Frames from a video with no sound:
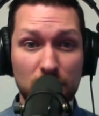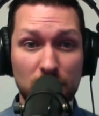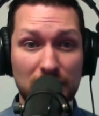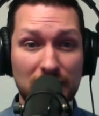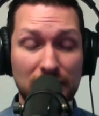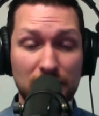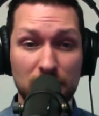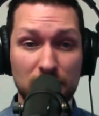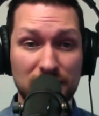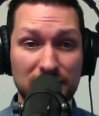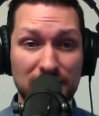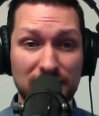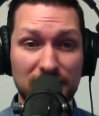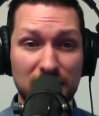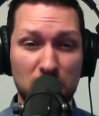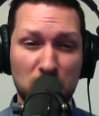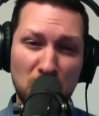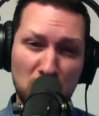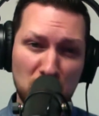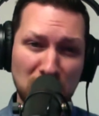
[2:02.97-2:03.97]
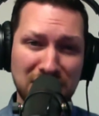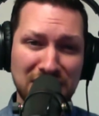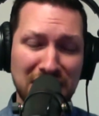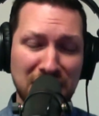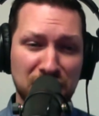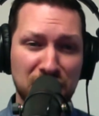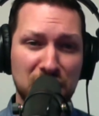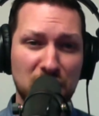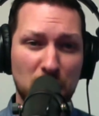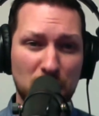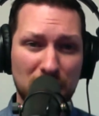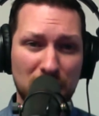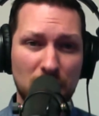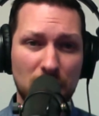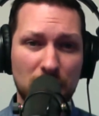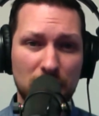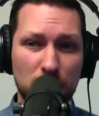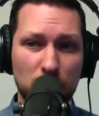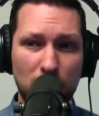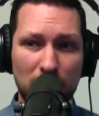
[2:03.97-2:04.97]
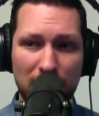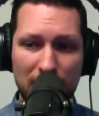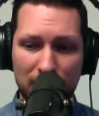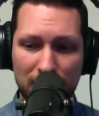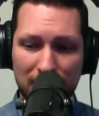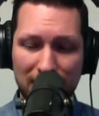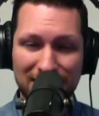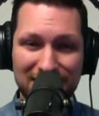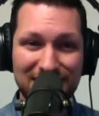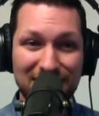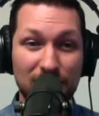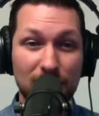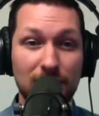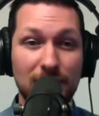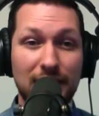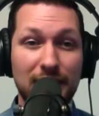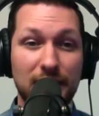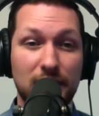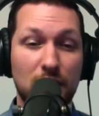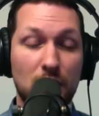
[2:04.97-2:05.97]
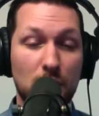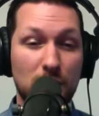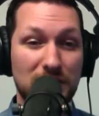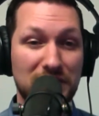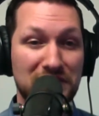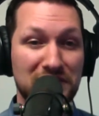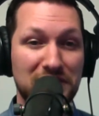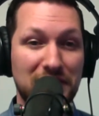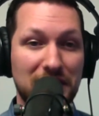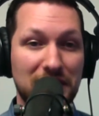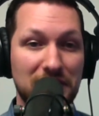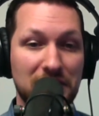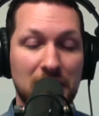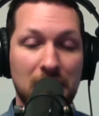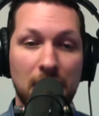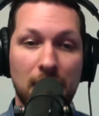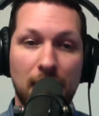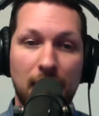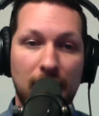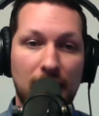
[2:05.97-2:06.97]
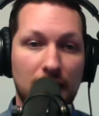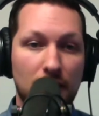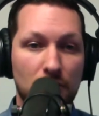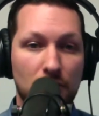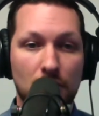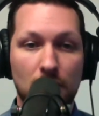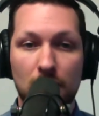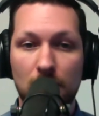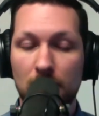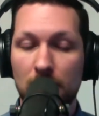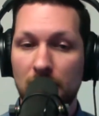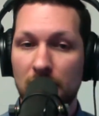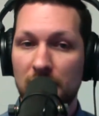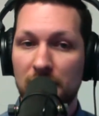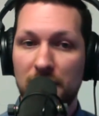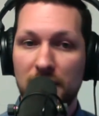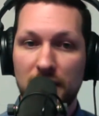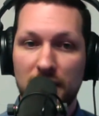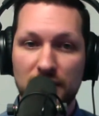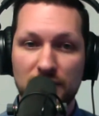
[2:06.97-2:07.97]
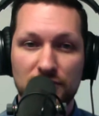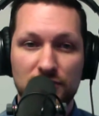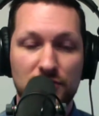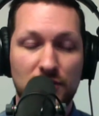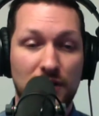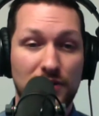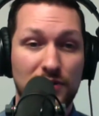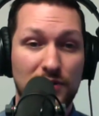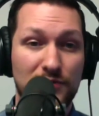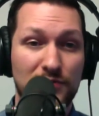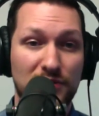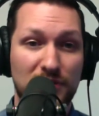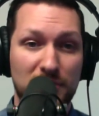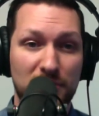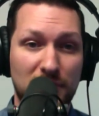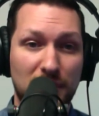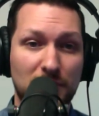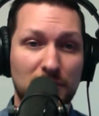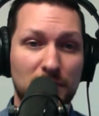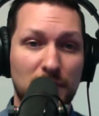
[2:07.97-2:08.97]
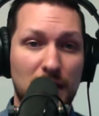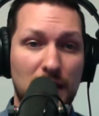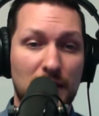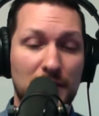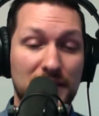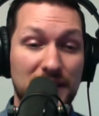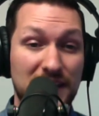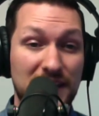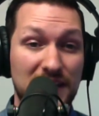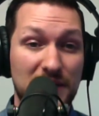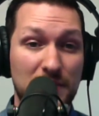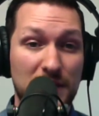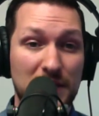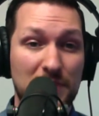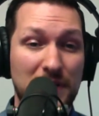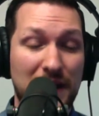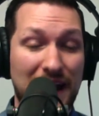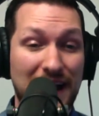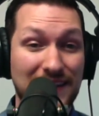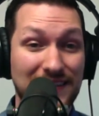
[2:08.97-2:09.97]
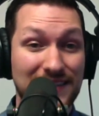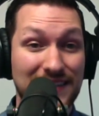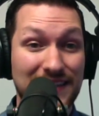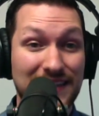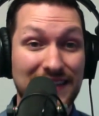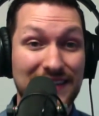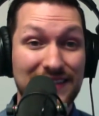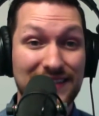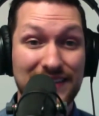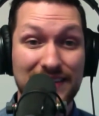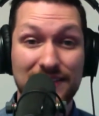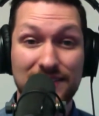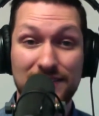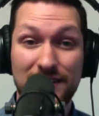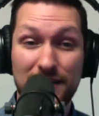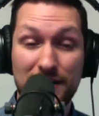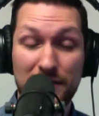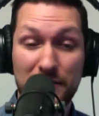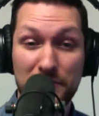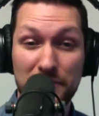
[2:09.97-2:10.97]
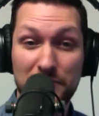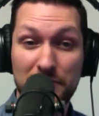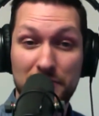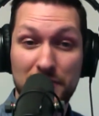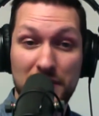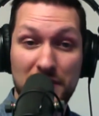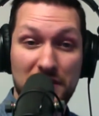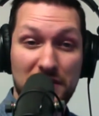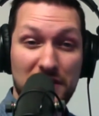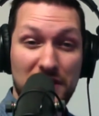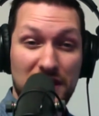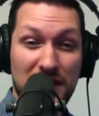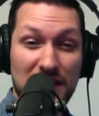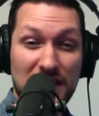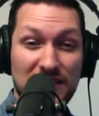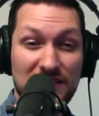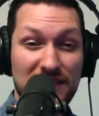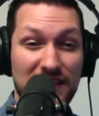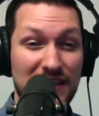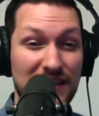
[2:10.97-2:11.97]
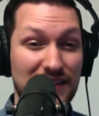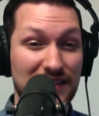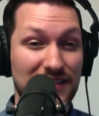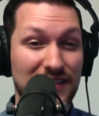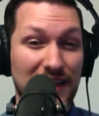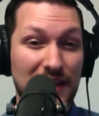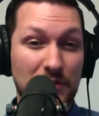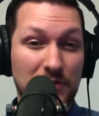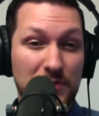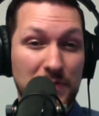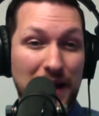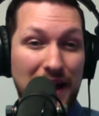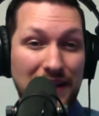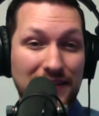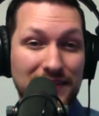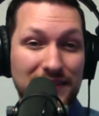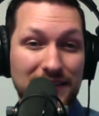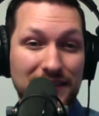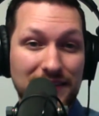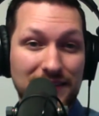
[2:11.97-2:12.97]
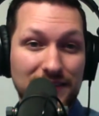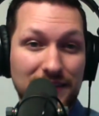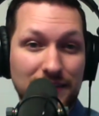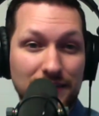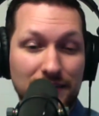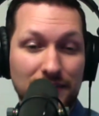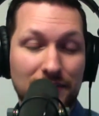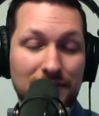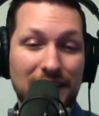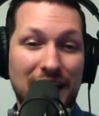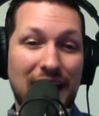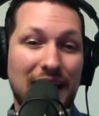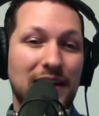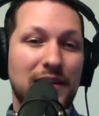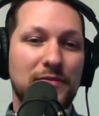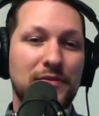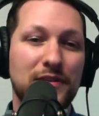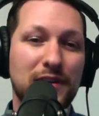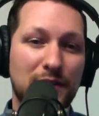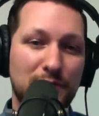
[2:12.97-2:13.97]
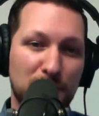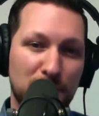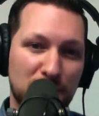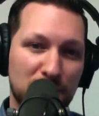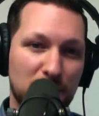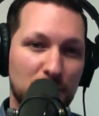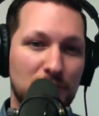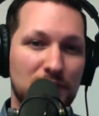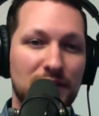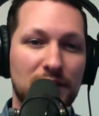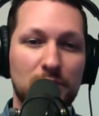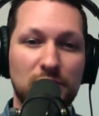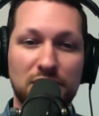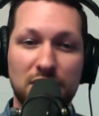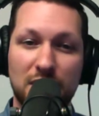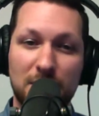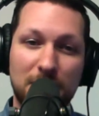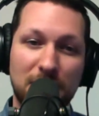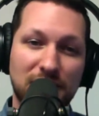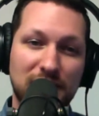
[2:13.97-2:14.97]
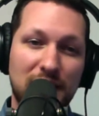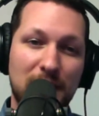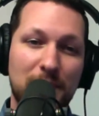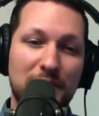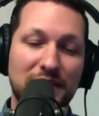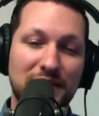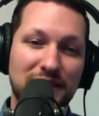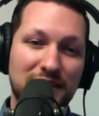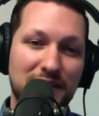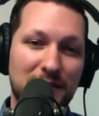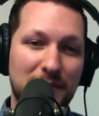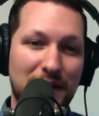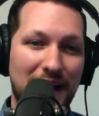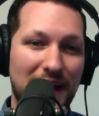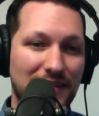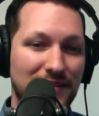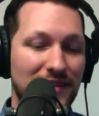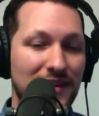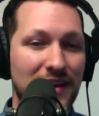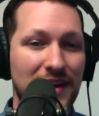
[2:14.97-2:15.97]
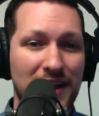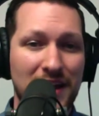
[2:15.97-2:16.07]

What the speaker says: what I do is I say, well, what's actually going on? Well, I've got a single line of code and it says, error, the constructor for blah, blah, blah needed to be passed an instance of this, and instead it was passed an instance of that. And if you're not familiar with it, we're talking about type hinting in the past.